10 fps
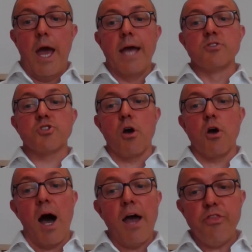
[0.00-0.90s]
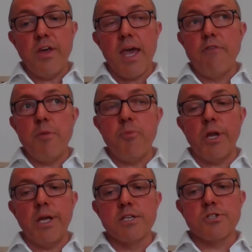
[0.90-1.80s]
And so I think
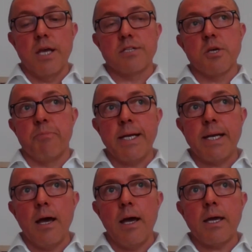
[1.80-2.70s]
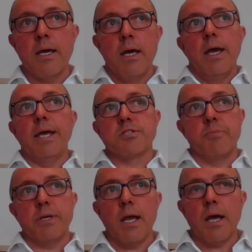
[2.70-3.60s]
everybody it's a bit
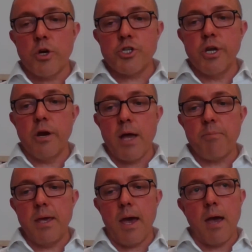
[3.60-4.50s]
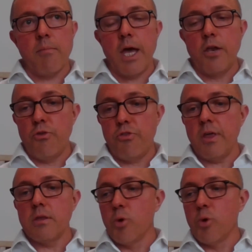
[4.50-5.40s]
like watching a rugby game and you
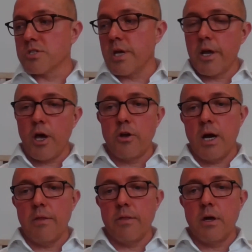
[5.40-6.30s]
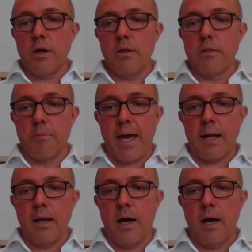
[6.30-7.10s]
think the ball's going to go down the back